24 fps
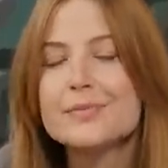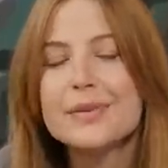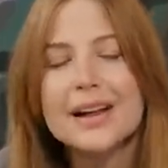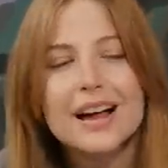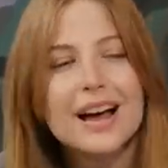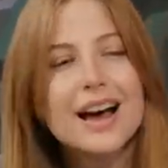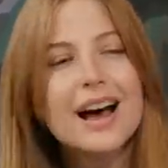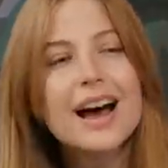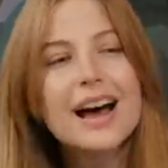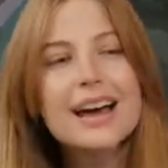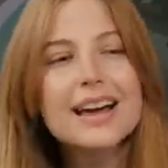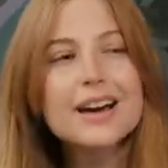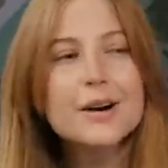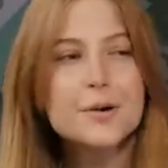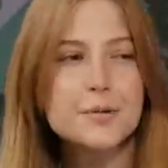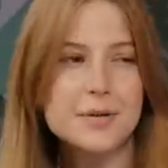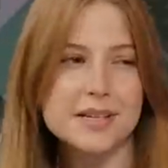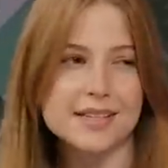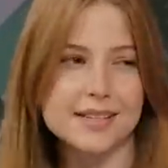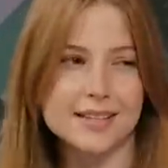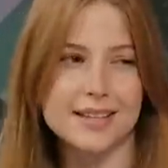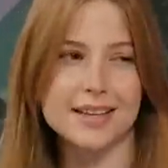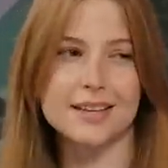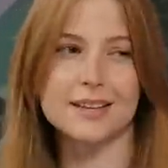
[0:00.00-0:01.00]
but I
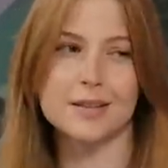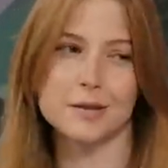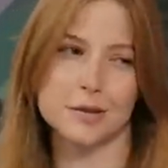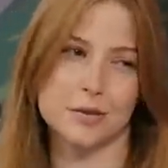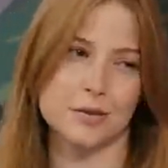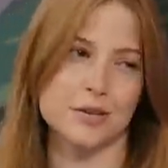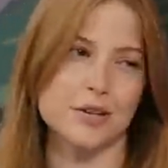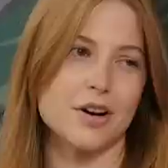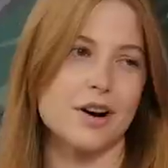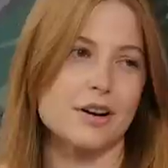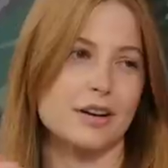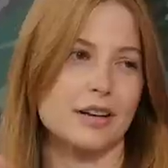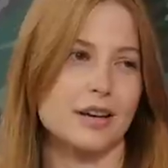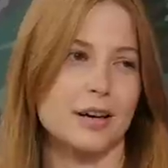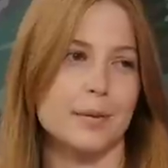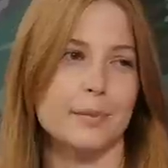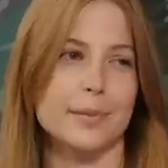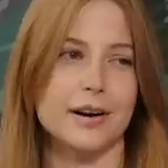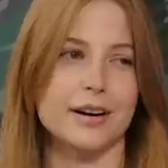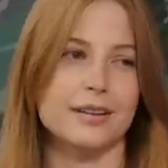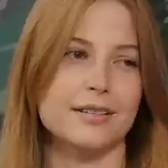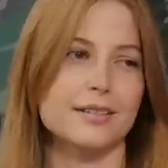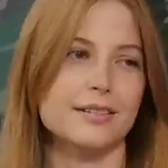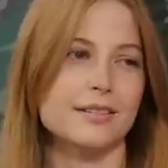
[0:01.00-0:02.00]
always think that they're talking
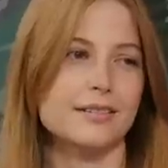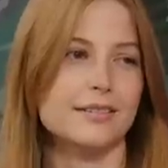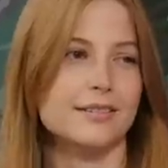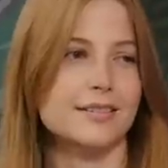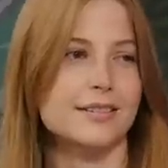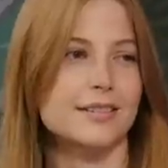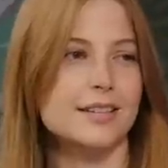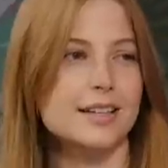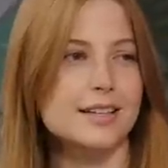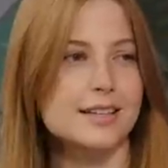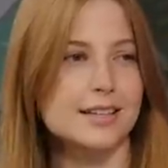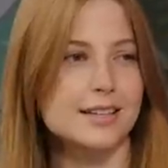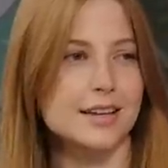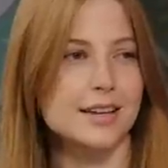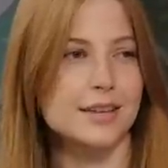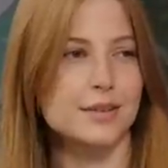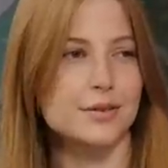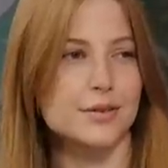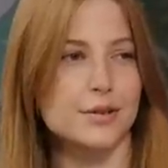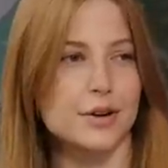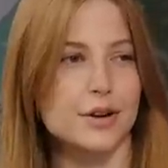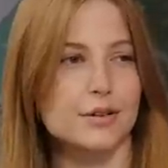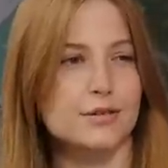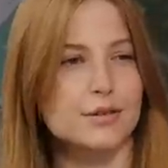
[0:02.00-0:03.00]
about this
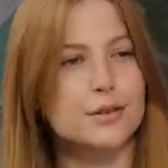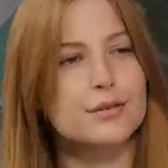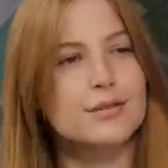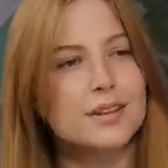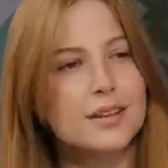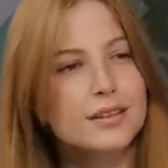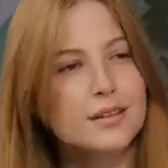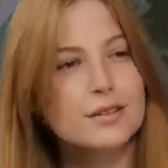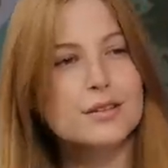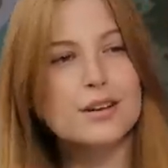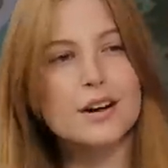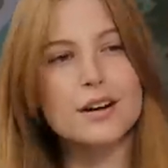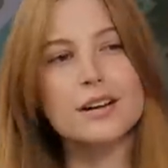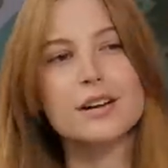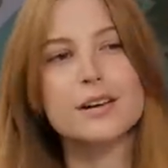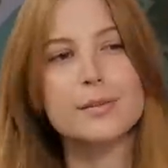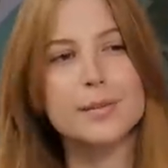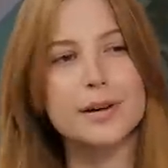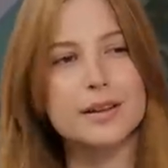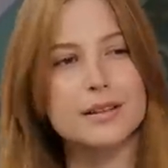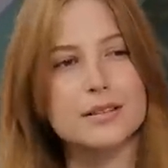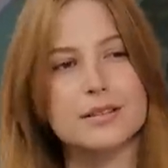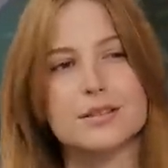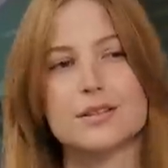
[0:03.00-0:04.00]
intro. Do you think they're talking
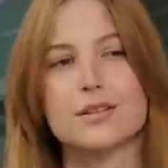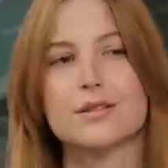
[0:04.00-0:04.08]
about the